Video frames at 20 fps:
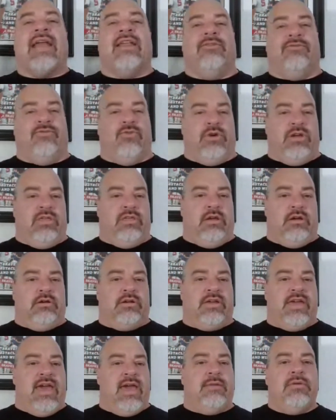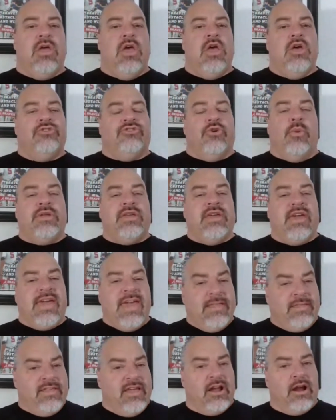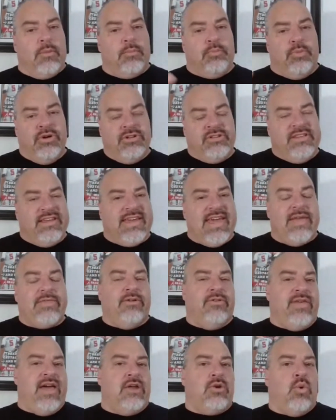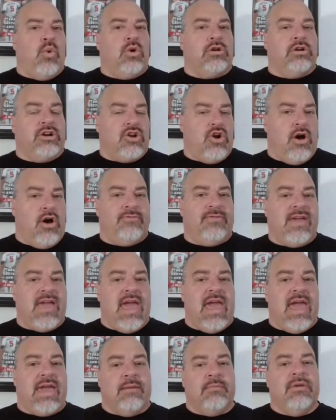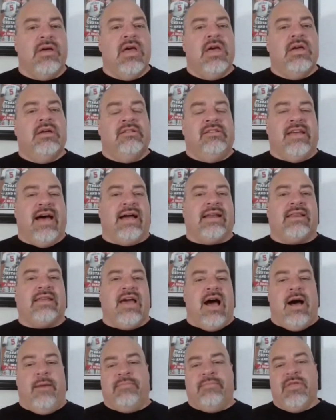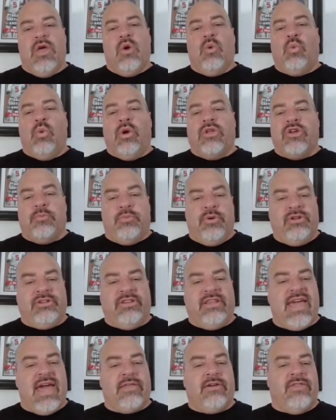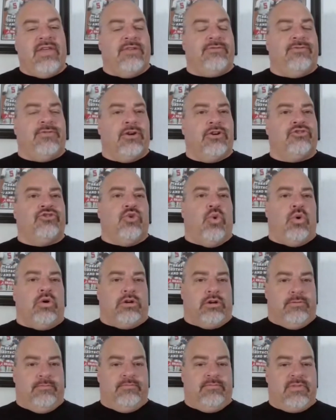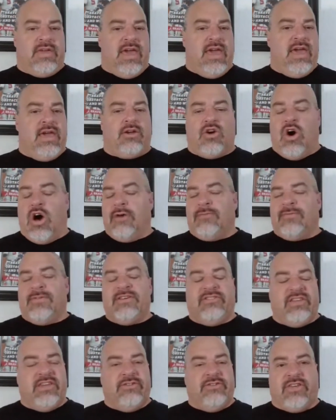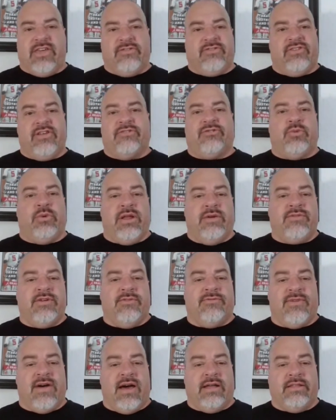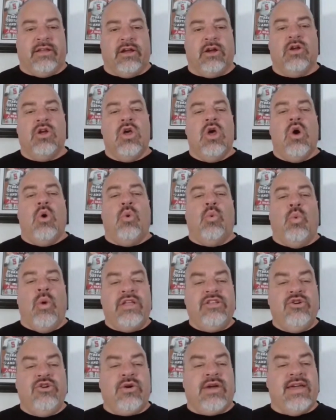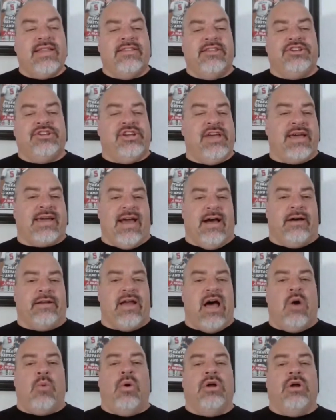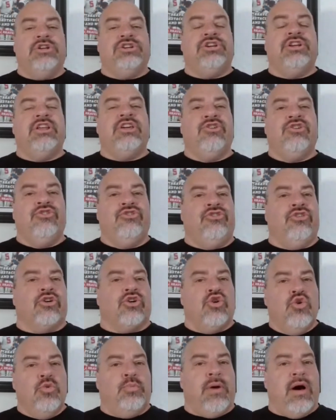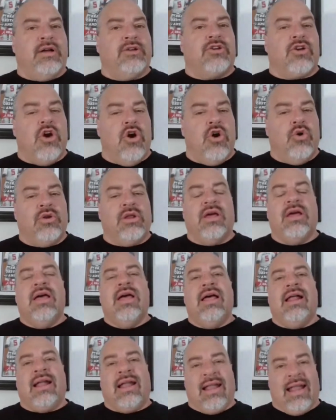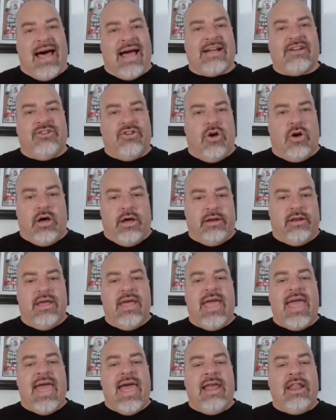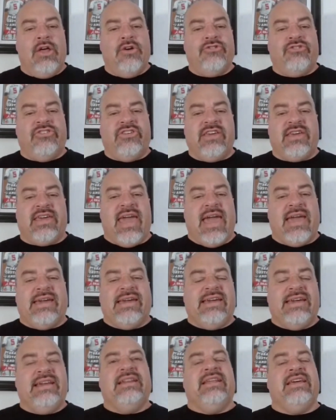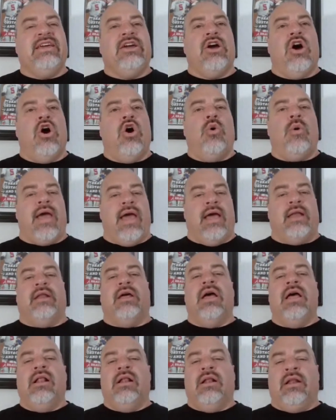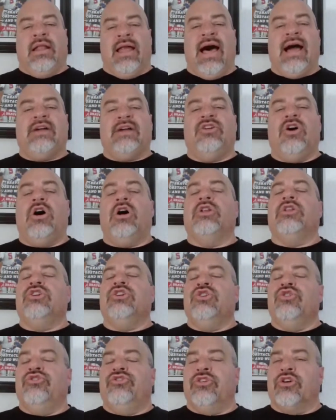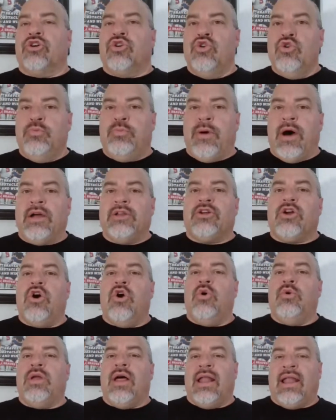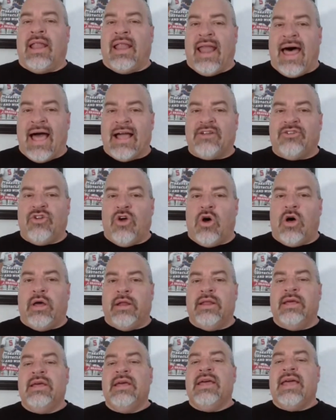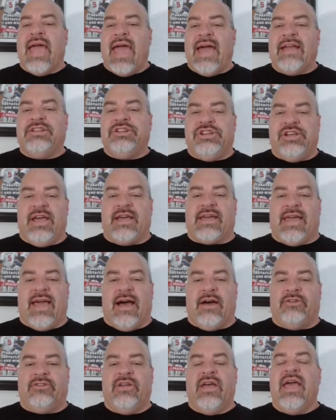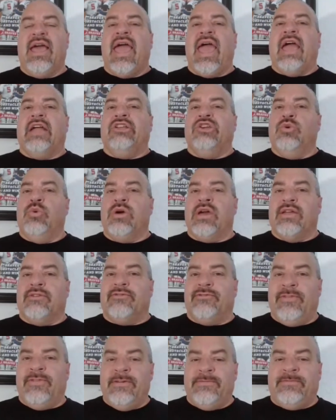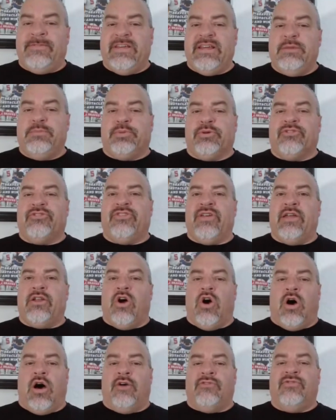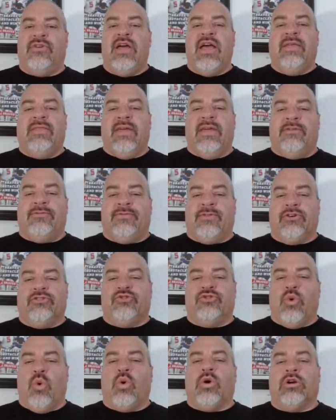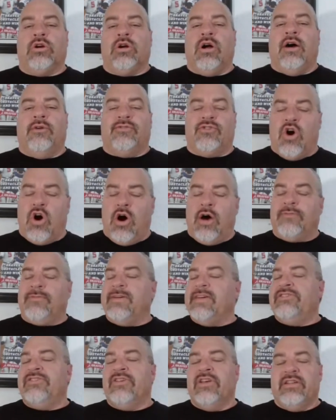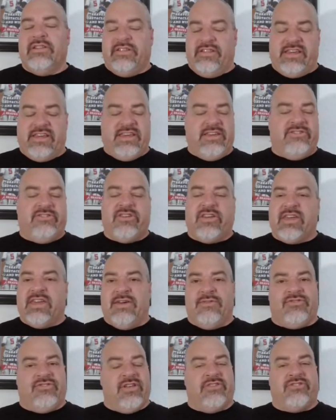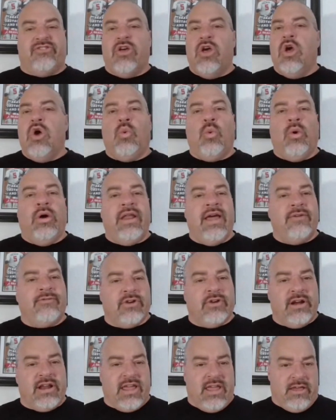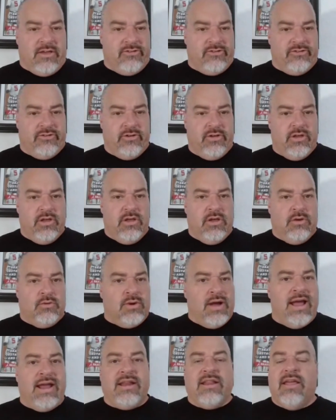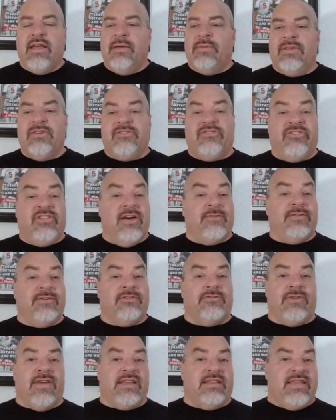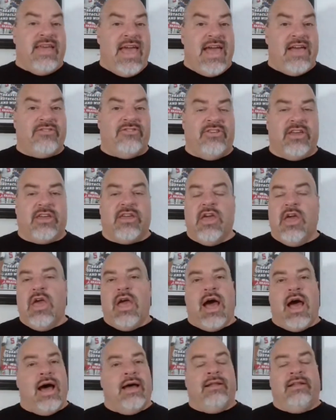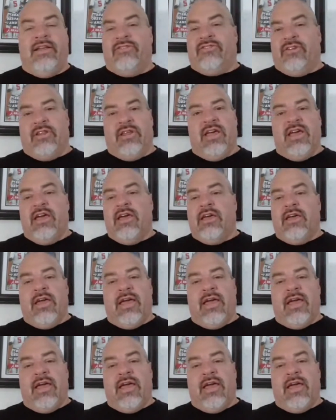got it for you there, okay? So when you get there, put together that order at coffeeam.com. When you put together that first order, okay, coffees, teas, gift sets, whatever you find there, when you get to checkout, I want you to use the coupon code LOCKEDON, L-O-C-K-E-D-O-N, Locked On. Use the coupon code Locked On at checkout, and you will get 15% off that first order of coffees, teas, gift sets, whatever it is, right? This stuff is fantastic. Listen,